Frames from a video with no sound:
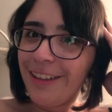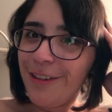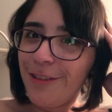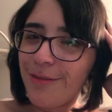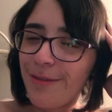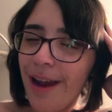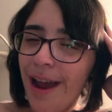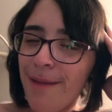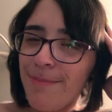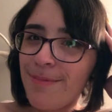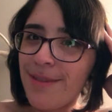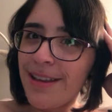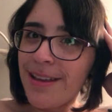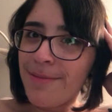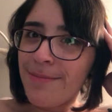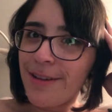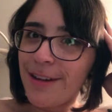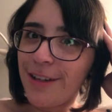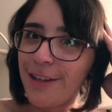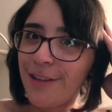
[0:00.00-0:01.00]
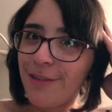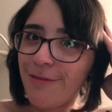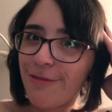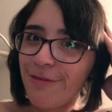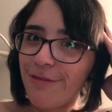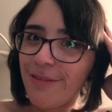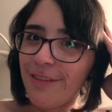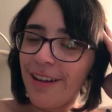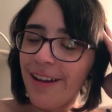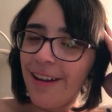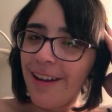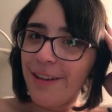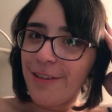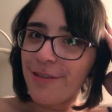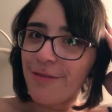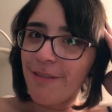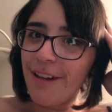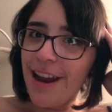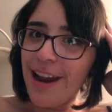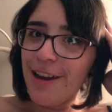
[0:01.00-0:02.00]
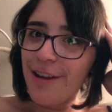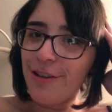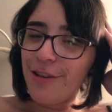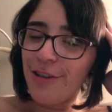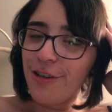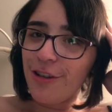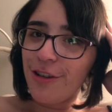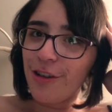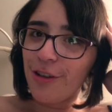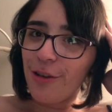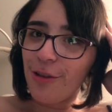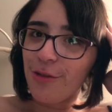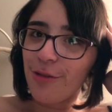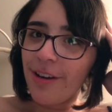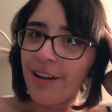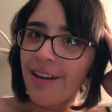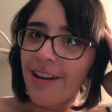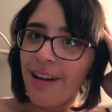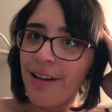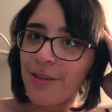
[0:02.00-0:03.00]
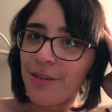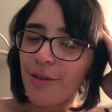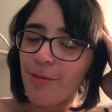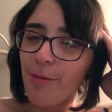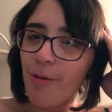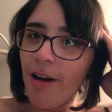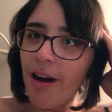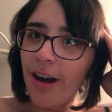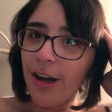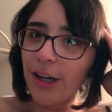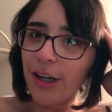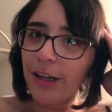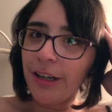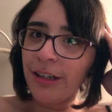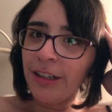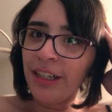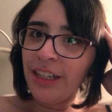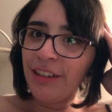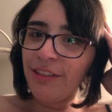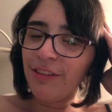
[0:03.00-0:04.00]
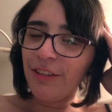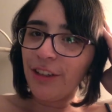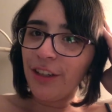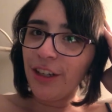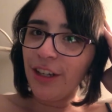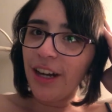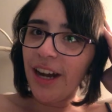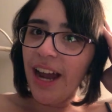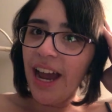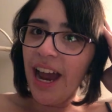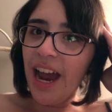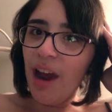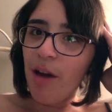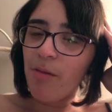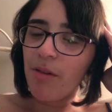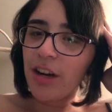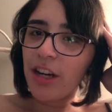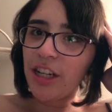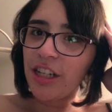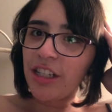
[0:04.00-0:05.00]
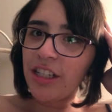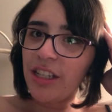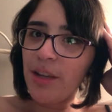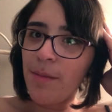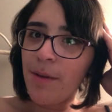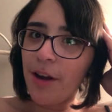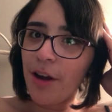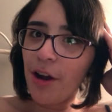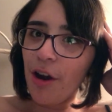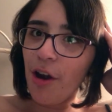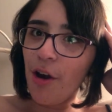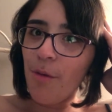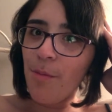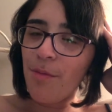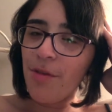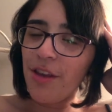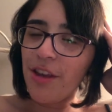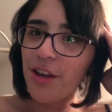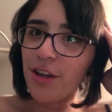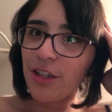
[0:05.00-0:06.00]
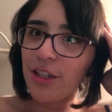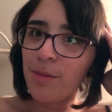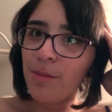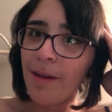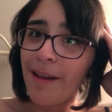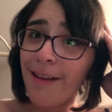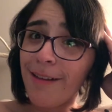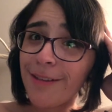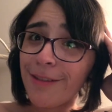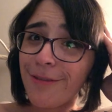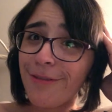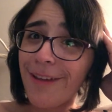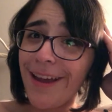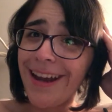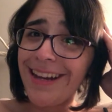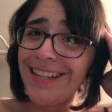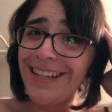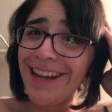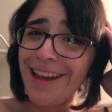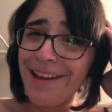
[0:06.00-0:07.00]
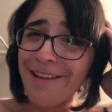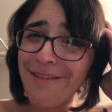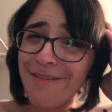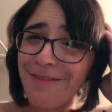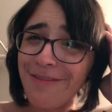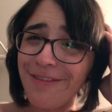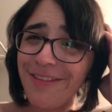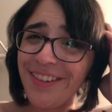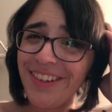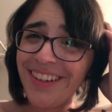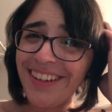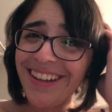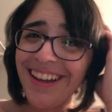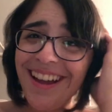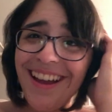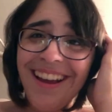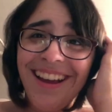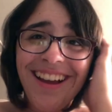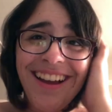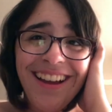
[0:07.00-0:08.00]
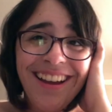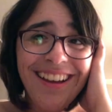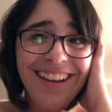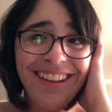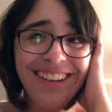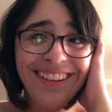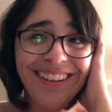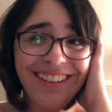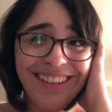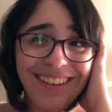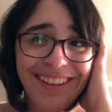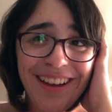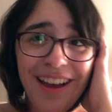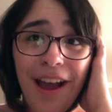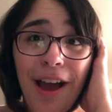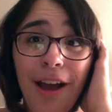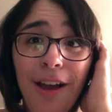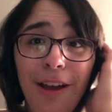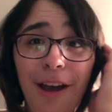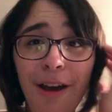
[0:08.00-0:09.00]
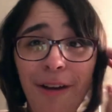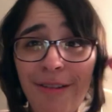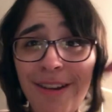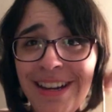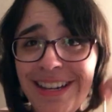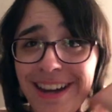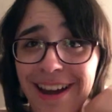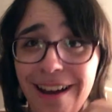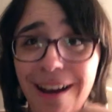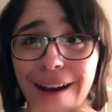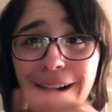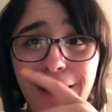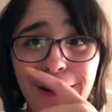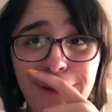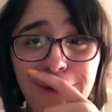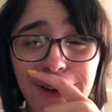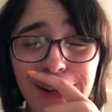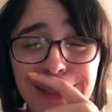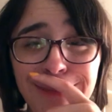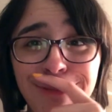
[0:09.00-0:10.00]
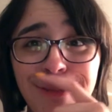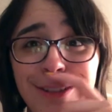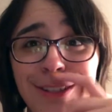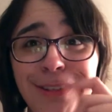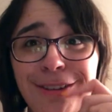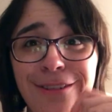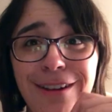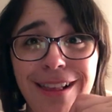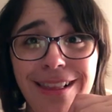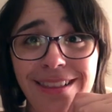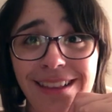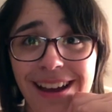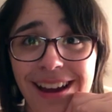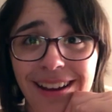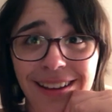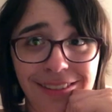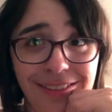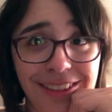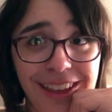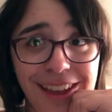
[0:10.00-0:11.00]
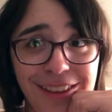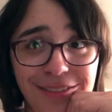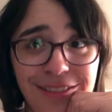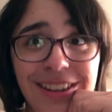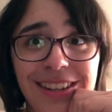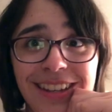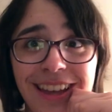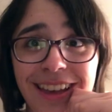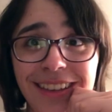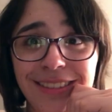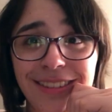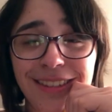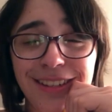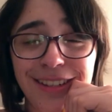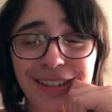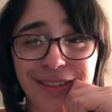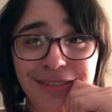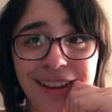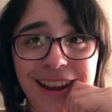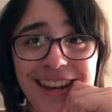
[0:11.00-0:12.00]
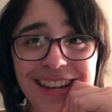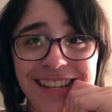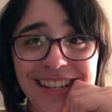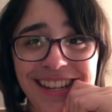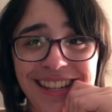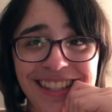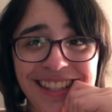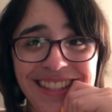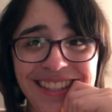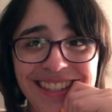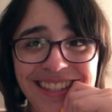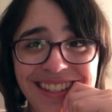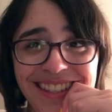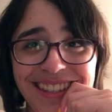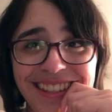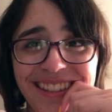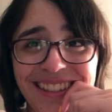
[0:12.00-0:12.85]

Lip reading: trapping a bunch of underage children underwater for hours. You better hope that your spell is effective. Going to Hogwarts puts you in a lot of life and death situations.